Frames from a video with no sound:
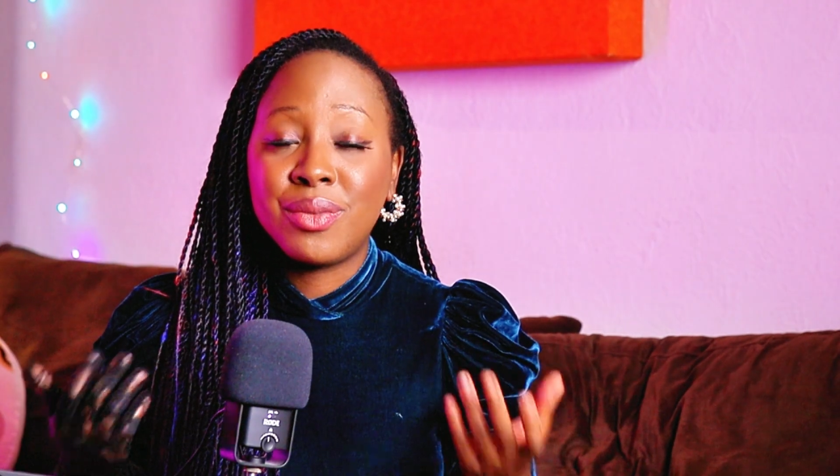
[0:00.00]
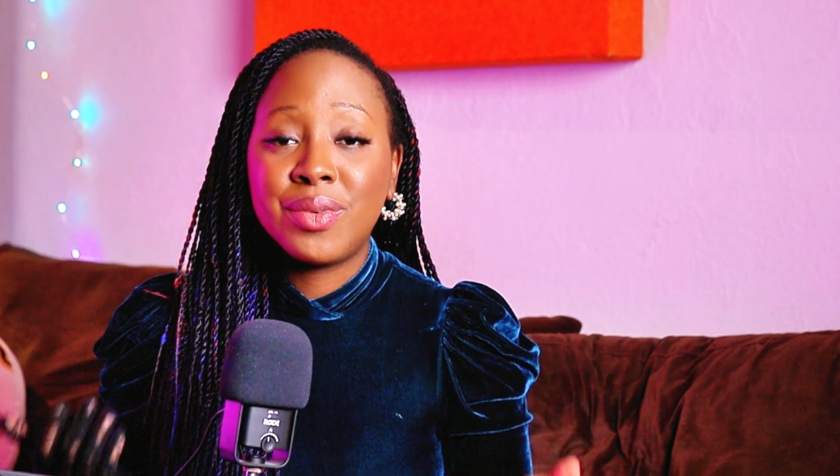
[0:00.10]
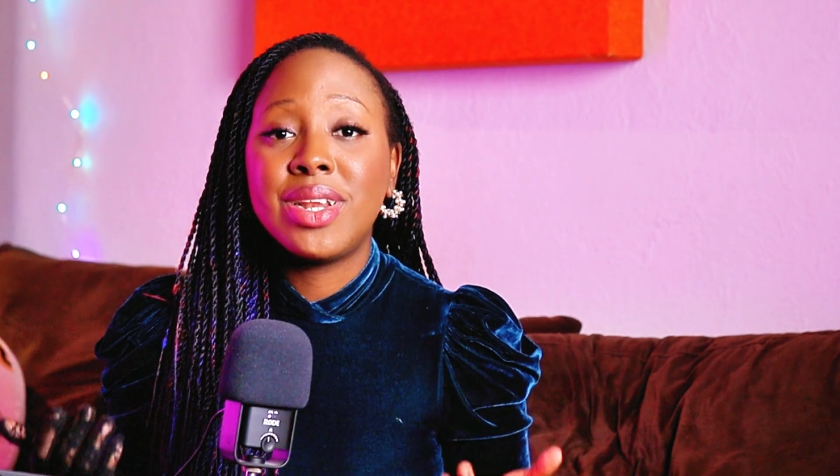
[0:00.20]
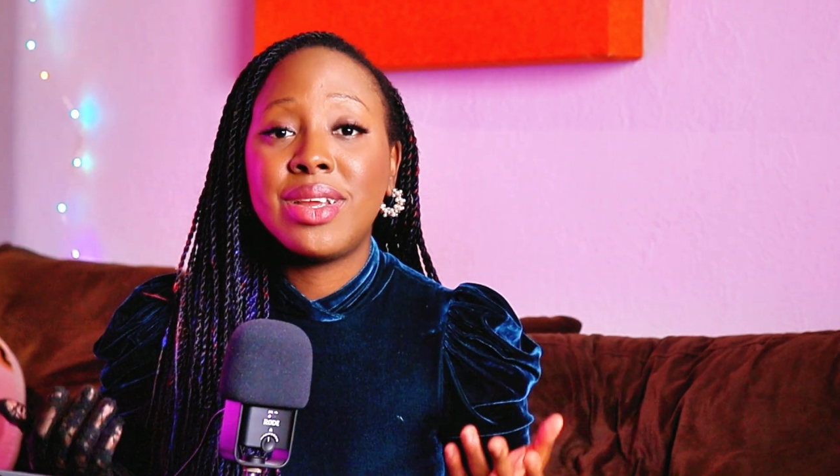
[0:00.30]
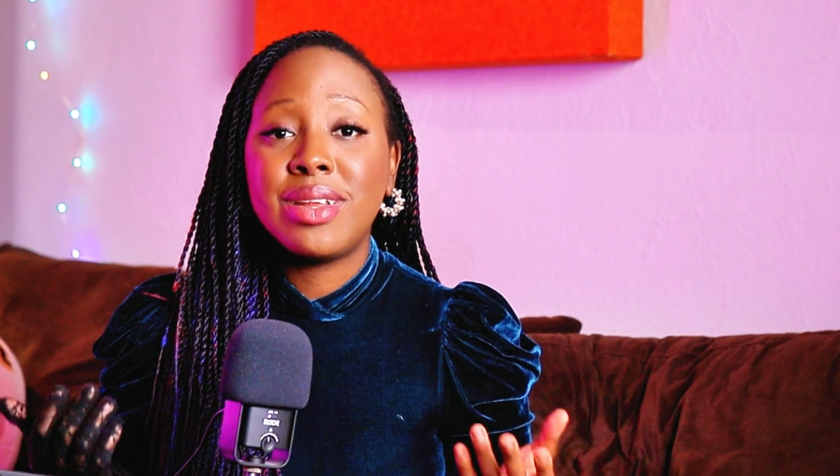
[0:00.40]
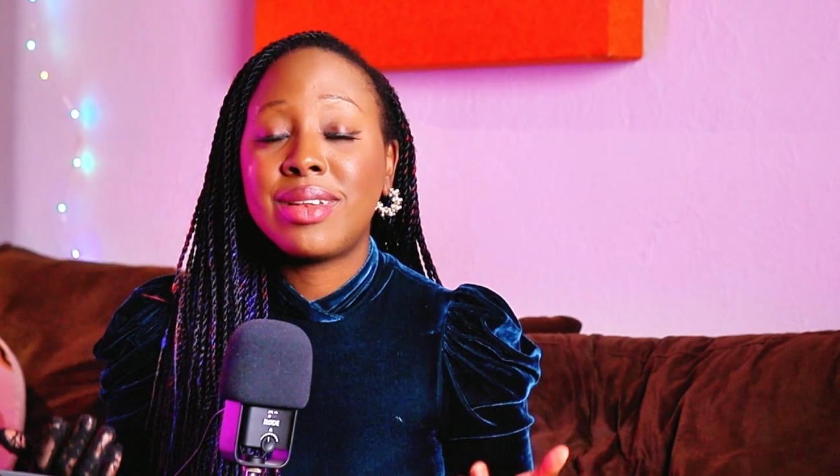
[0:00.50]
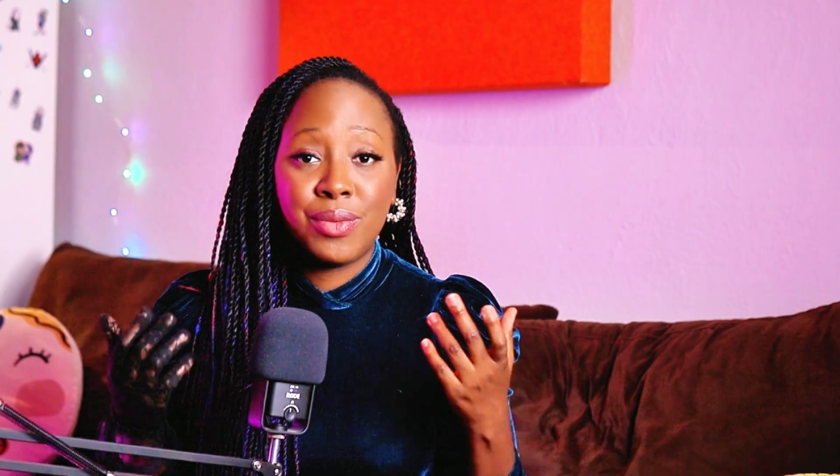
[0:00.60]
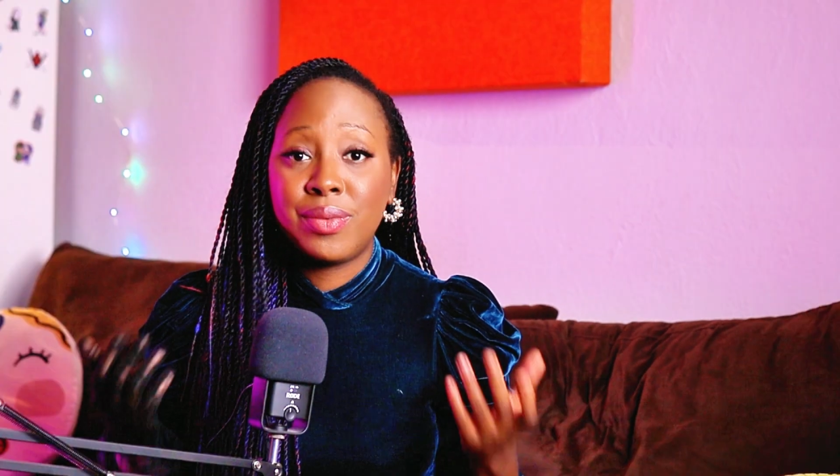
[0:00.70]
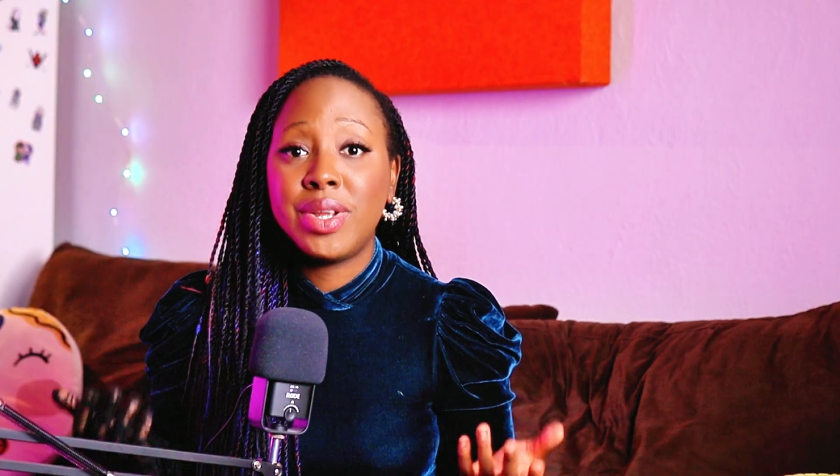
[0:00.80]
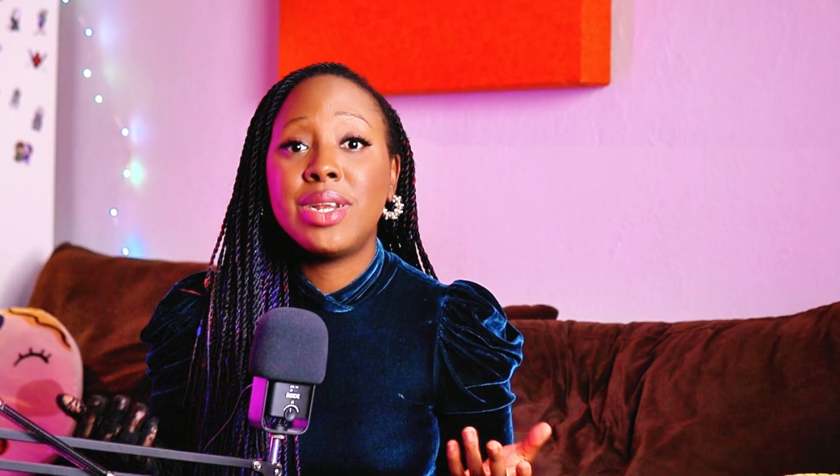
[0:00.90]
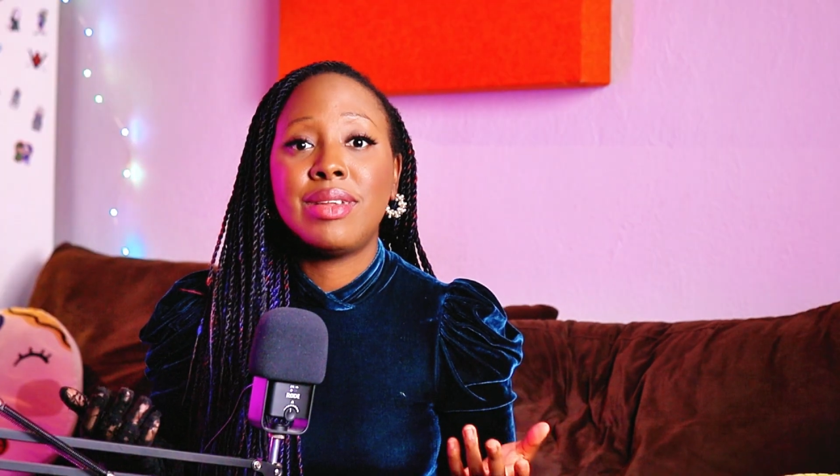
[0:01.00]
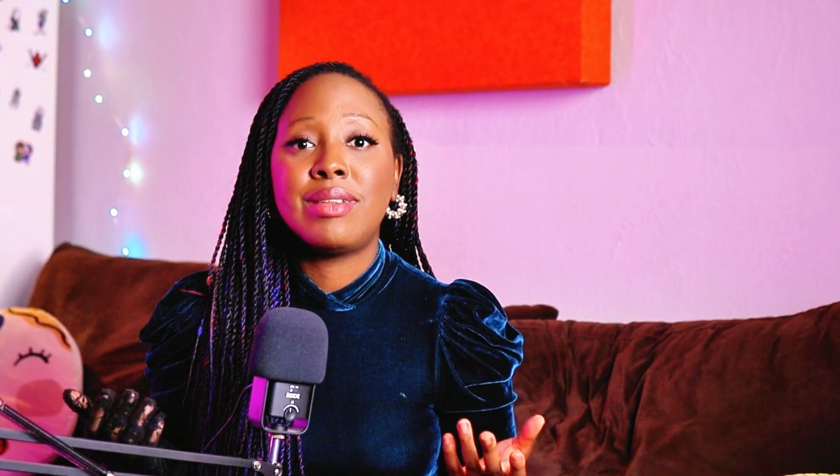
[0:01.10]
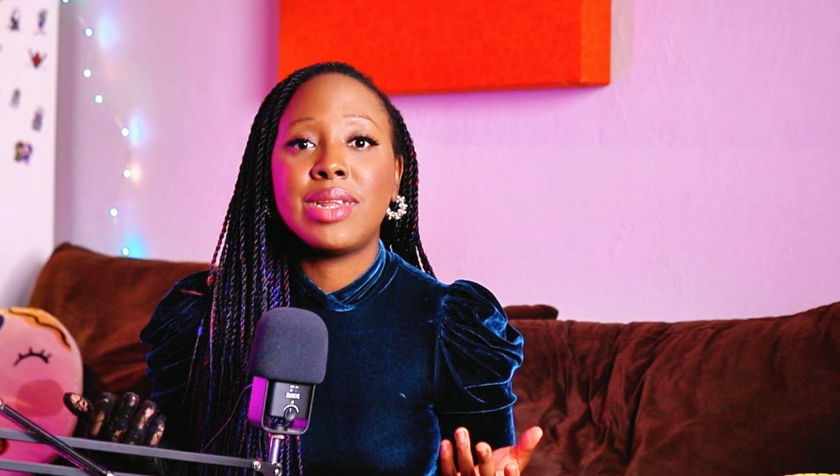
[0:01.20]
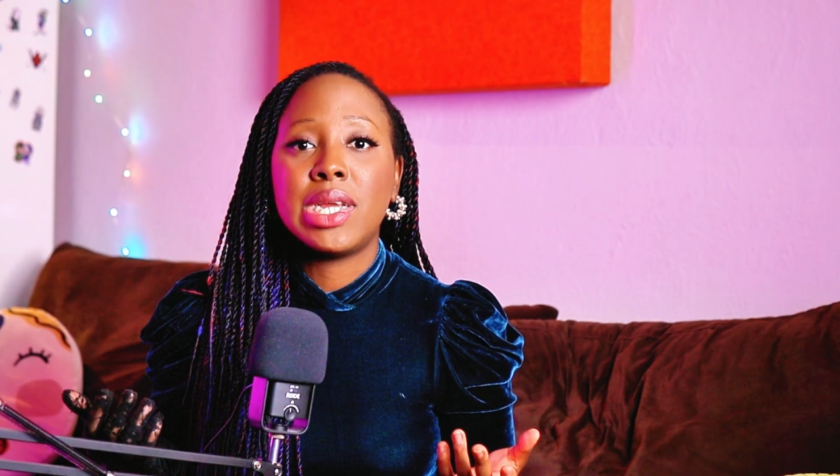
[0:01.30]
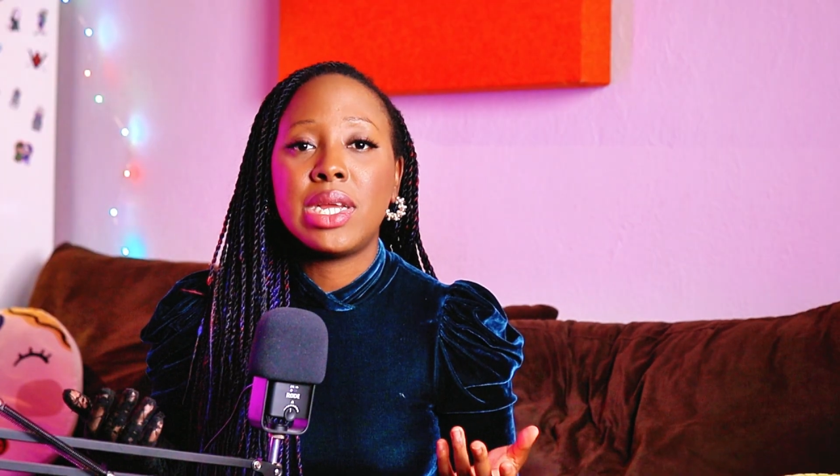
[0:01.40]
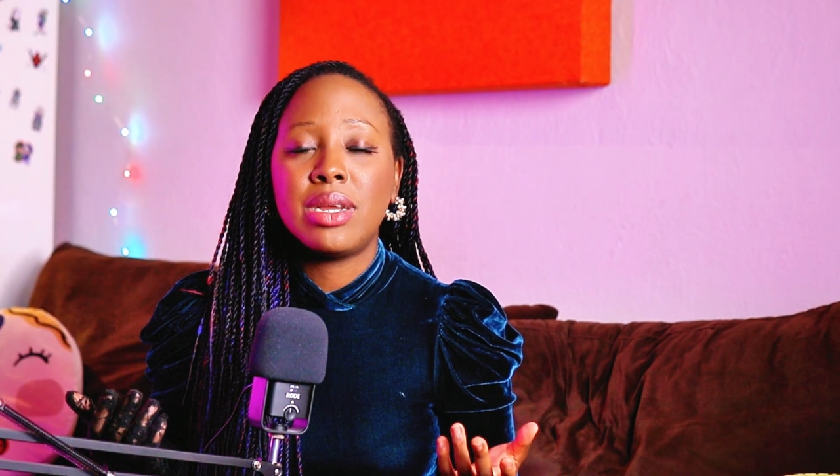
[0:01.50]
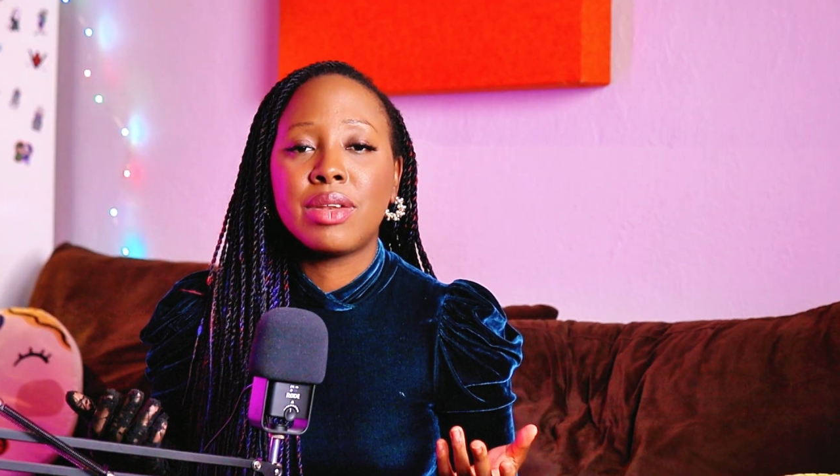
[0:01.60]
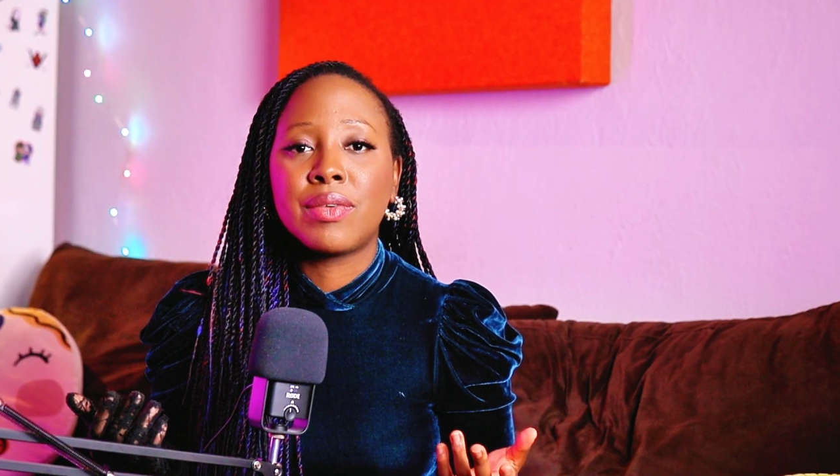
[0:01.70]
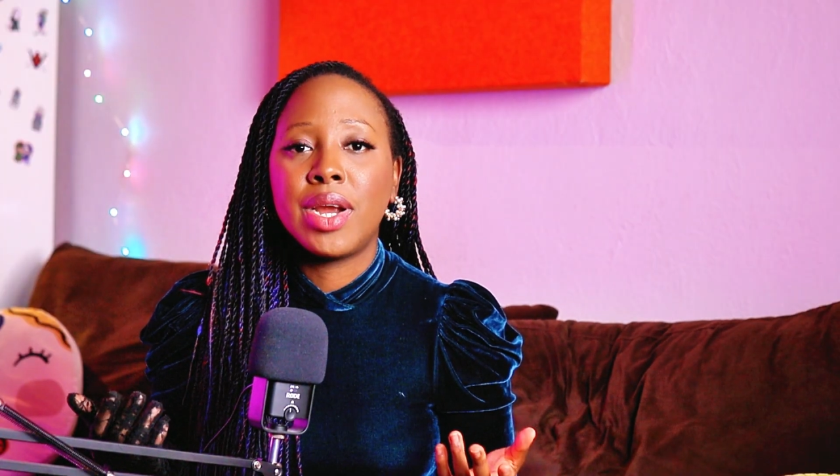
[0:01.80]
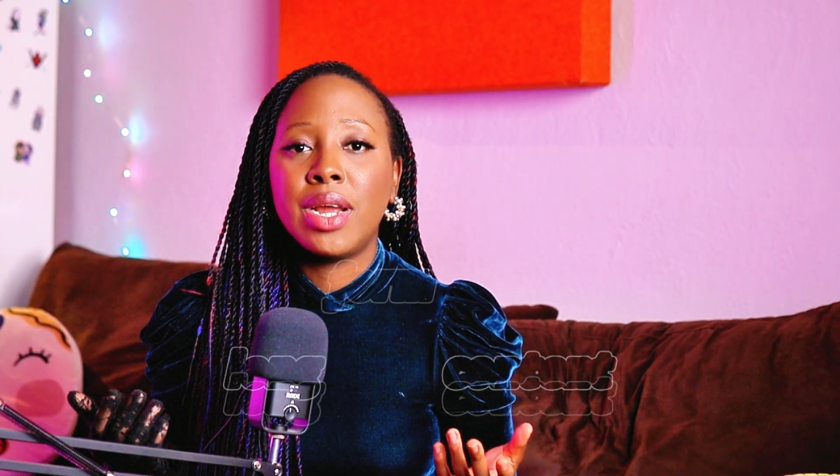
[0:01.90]
really see
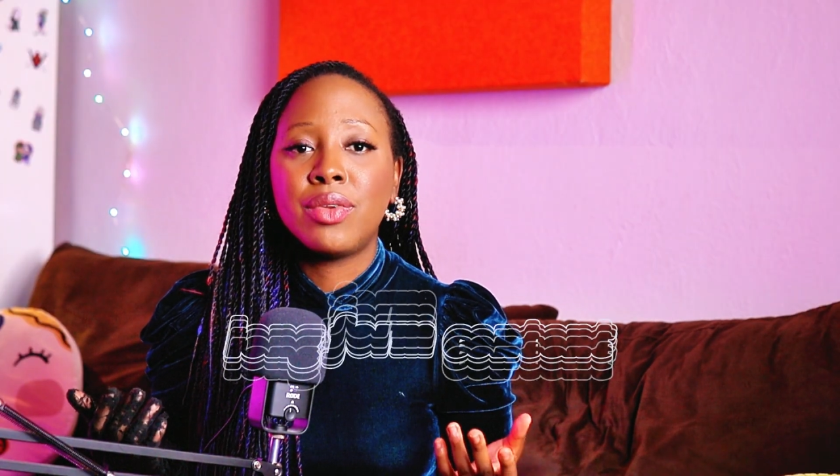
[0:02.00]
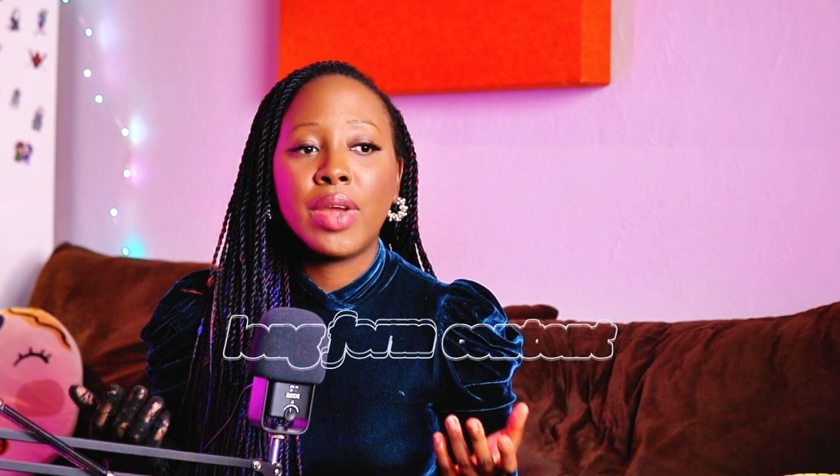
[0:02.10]
it, right?